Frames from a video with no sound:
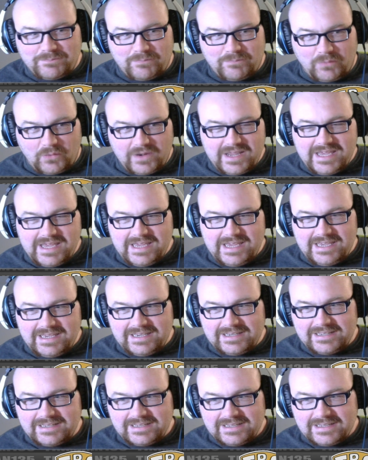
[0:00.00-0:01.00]
pretty.
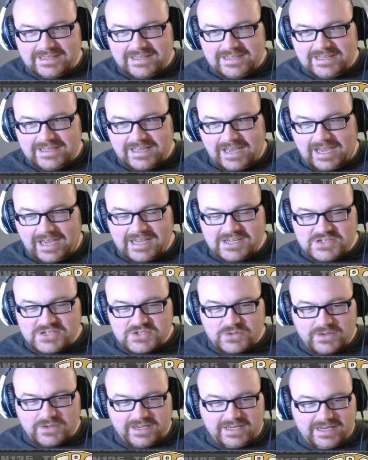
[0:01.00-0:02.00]
I
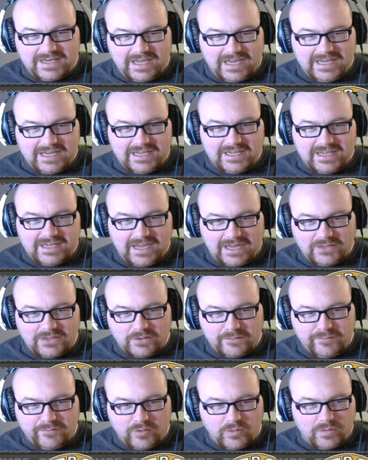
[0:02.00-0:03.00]
enjoy it. I look
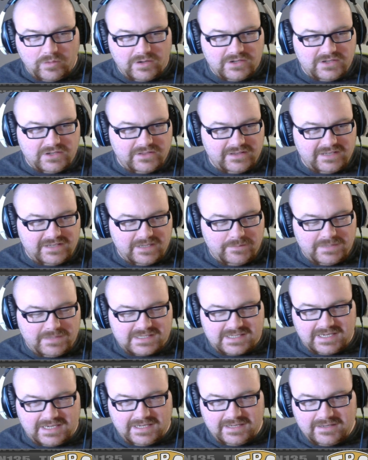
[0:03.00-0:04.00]
forward to the
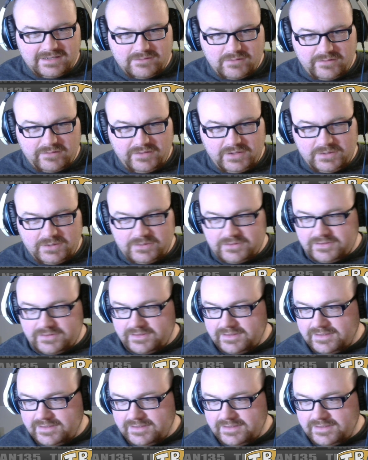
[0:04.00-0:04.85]
TinBiscuit reviews.